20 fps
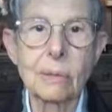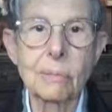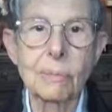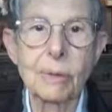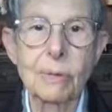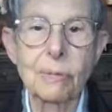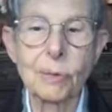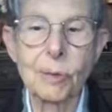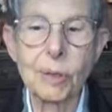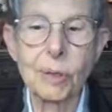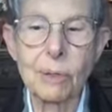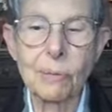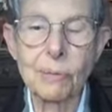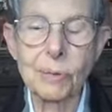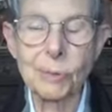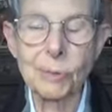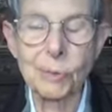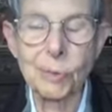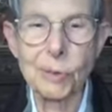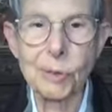before he
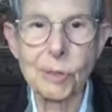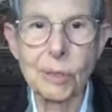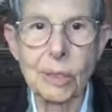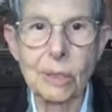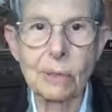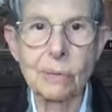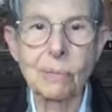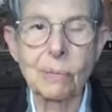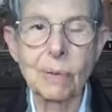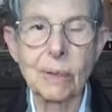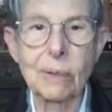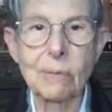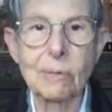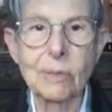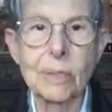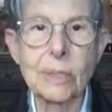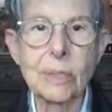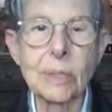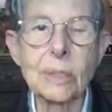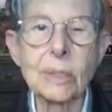was Roshi, when he
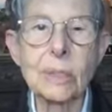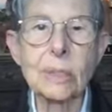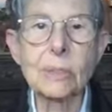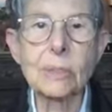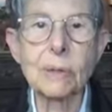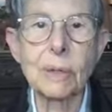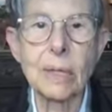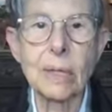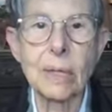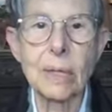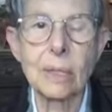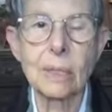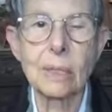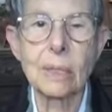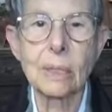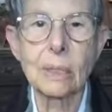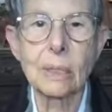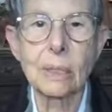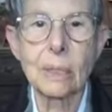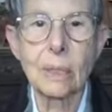was still in training
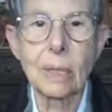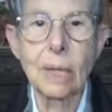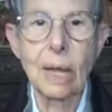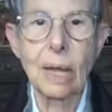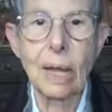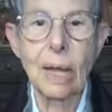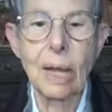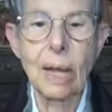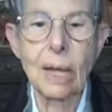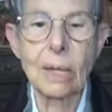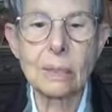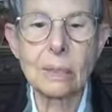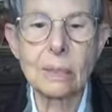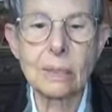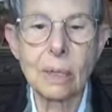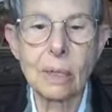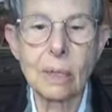at